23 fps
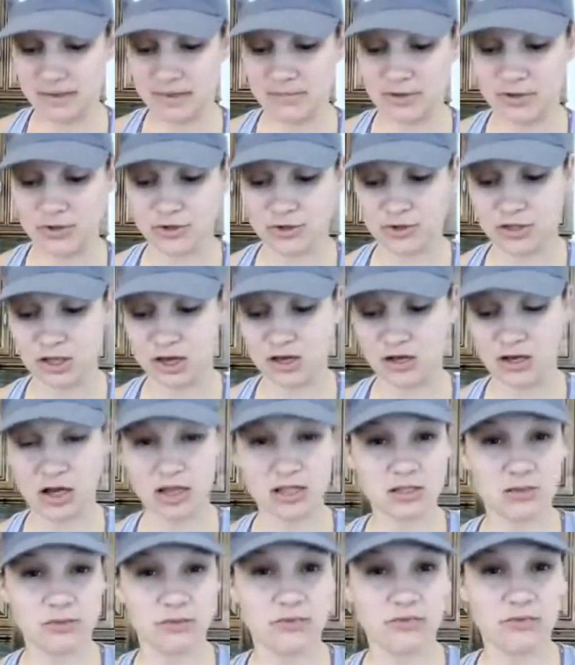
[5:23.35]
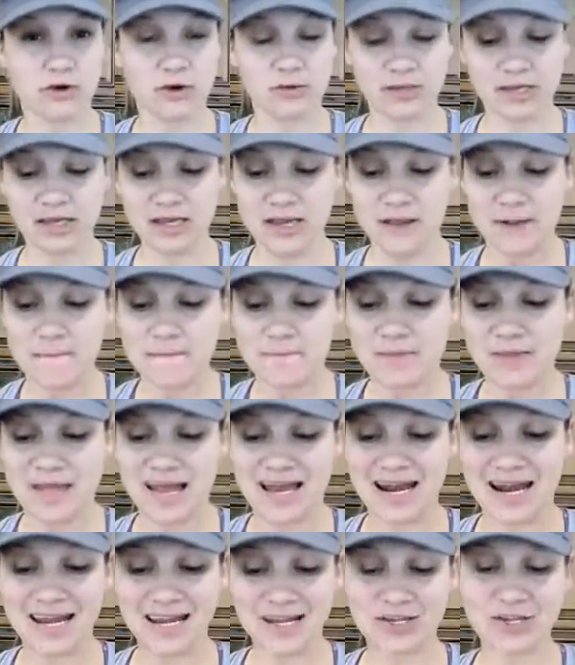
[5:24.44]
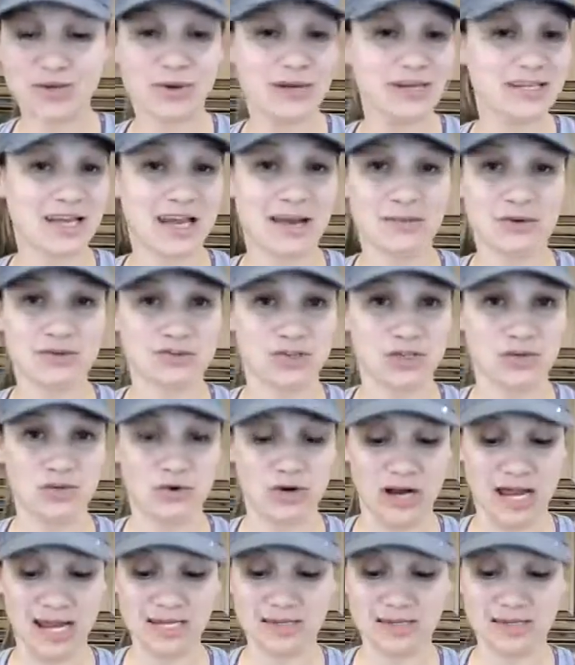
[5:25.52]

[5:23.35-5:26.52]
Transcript: My mother-in-law got them for me, and I had no idea how much they were.